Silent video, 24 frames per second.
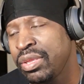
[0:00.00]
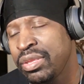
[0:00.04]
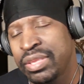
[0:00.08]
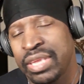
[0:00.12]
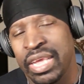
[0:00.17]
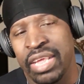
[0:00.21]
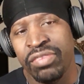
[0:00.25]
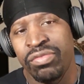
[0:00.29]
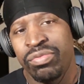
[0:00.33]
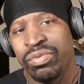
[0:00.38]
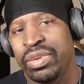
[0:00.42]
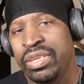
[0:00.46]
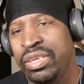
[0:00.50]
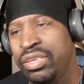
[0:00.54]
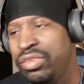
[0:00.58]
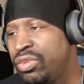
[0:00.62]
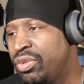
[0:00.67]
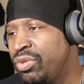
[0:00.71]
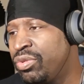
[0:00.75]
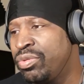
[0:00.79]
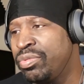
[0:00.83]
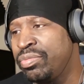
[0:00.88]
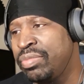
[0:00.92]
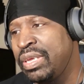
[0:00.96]
That's what he
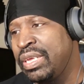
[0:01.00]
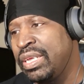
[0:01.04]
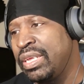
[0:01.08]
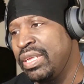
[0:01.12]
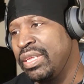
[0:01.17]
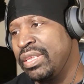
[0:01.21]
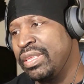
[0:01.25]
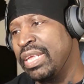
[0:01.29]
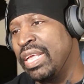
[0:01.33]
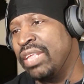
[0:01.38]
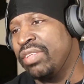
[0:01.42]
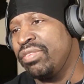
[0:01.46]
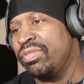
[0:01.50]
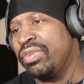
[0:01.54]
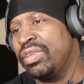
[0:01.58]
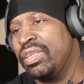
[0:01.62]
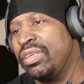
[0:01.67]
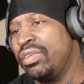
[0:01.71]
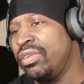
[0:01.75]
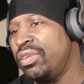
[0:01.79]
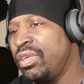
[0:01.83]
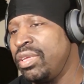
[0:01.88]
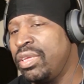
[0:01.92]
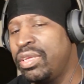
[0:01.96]
do, man. That's what
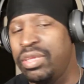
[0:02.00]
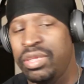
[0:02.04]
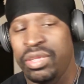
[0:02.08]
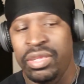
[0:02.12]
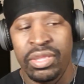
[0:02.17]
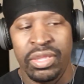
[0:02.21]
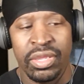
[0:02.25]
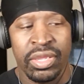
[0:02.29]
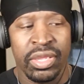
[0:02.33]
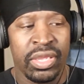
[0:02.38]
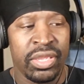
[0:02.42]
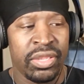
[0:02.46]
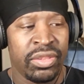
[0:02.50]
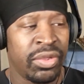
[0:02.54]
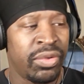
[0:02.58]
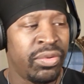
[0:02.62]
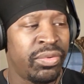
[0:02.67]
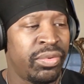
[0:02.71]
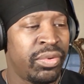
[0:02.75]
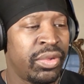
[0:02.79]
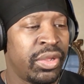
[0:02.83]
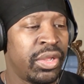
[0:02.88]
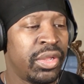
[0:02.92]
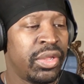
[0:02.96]
he
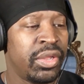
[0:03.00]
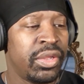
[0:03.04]
do.